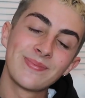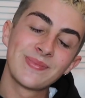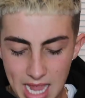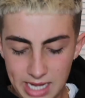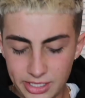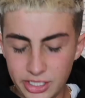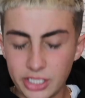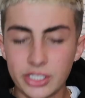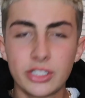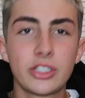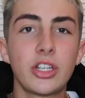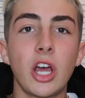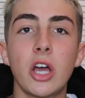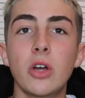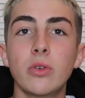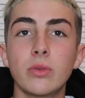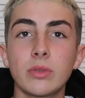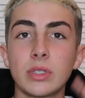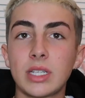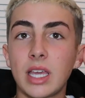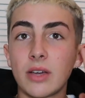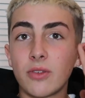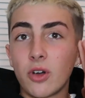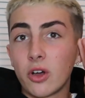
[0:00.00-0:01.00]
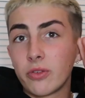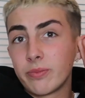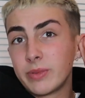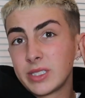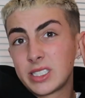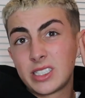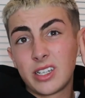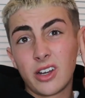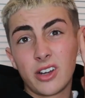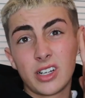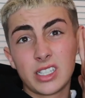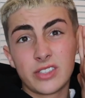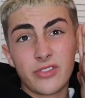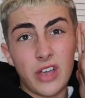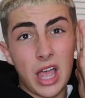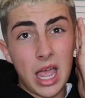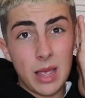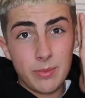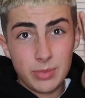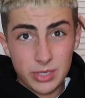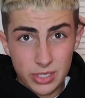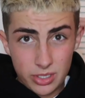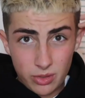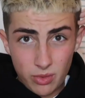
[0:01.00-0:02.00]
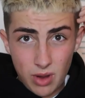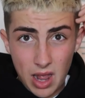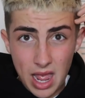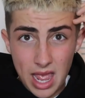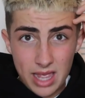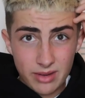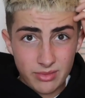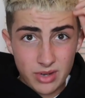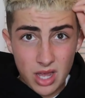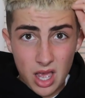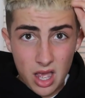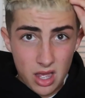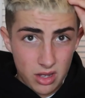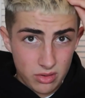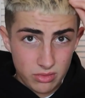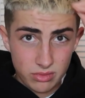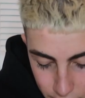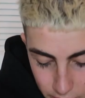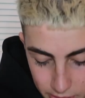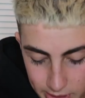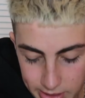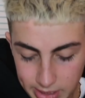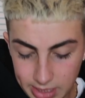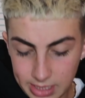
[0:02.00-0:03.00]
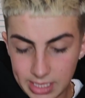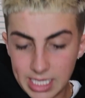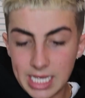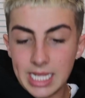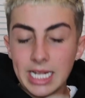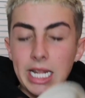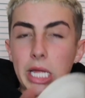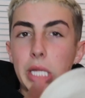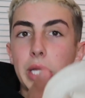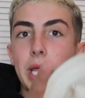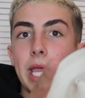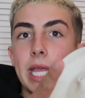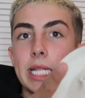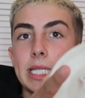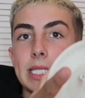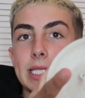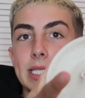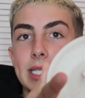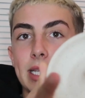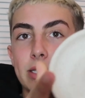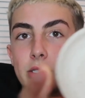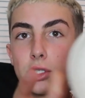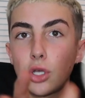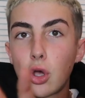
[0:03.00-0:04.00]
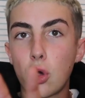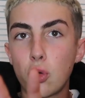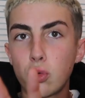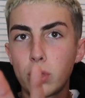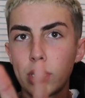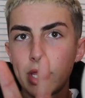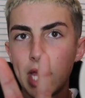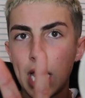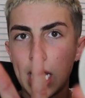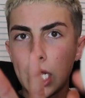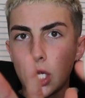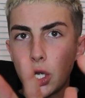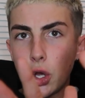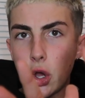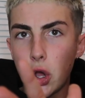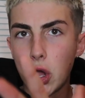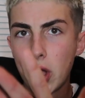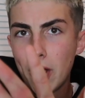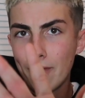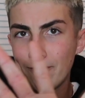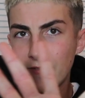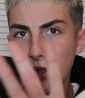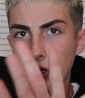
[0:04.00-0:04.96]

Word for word: I just don't give off mysterious vibes, do I? No. So this is the little incense holder that I got.